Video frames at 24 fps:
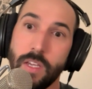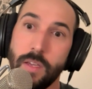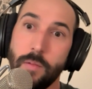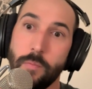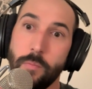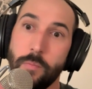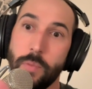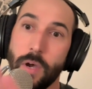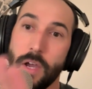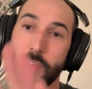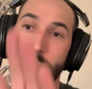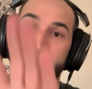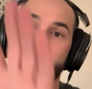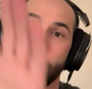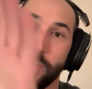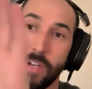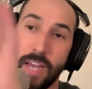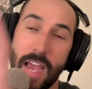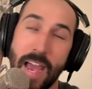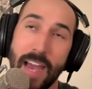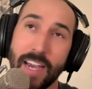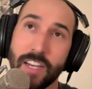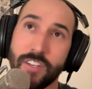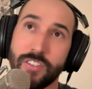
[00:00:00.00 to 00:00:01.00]
but the
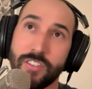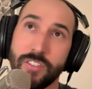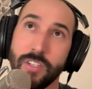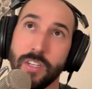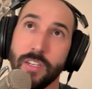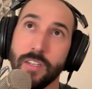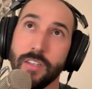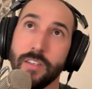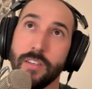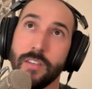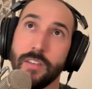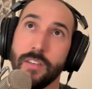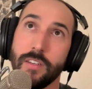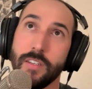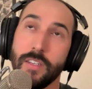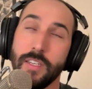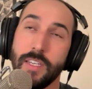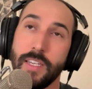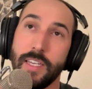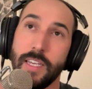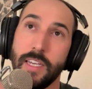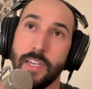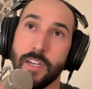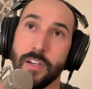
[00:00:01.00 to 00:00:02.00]
reaction
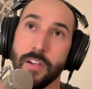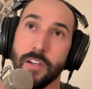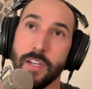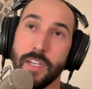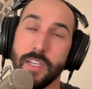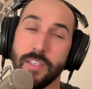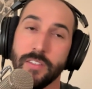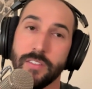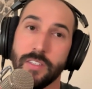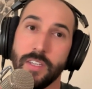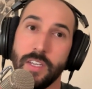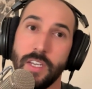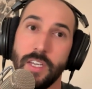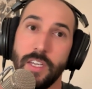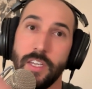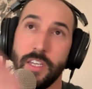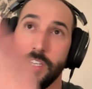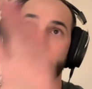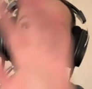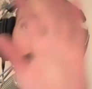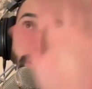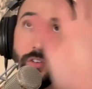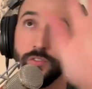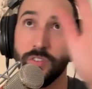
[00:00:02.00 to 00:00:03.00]
here is
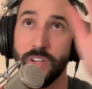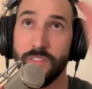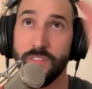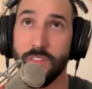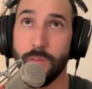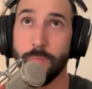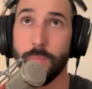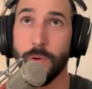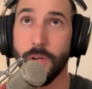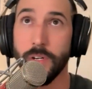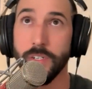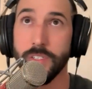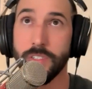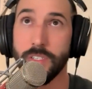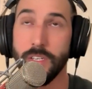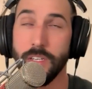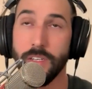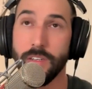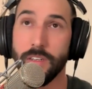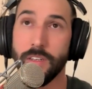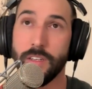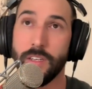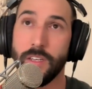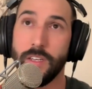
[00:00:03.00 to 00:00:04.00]
you know the driven
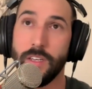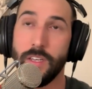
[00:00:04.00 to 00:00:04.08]
person